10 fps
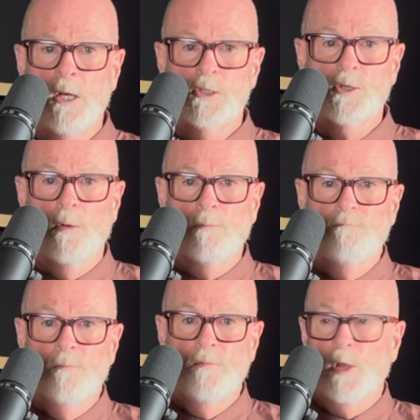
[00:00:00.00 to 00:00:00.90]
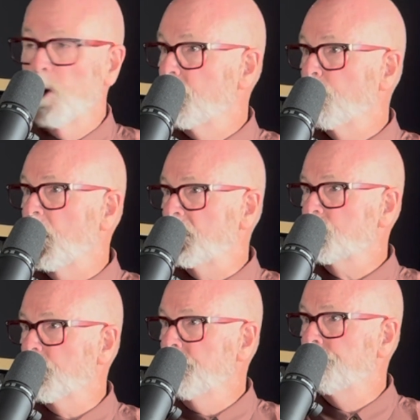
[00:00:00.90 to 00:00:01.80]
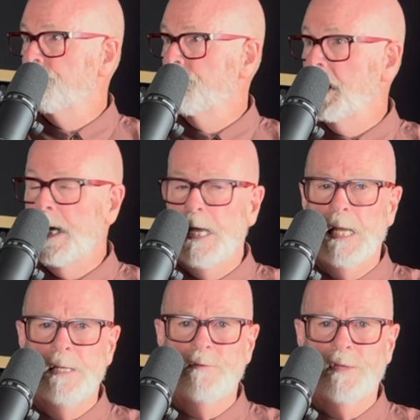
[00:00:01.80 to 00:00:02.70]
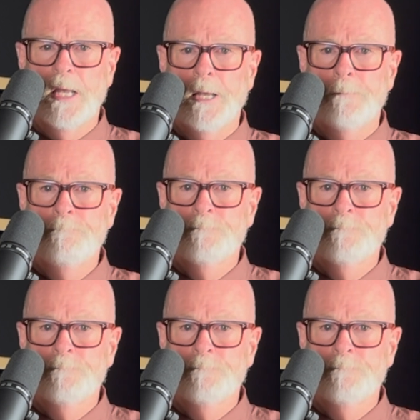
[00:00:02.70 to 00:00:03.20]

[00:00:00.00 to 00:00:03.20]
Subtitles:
so they're under pressure, and the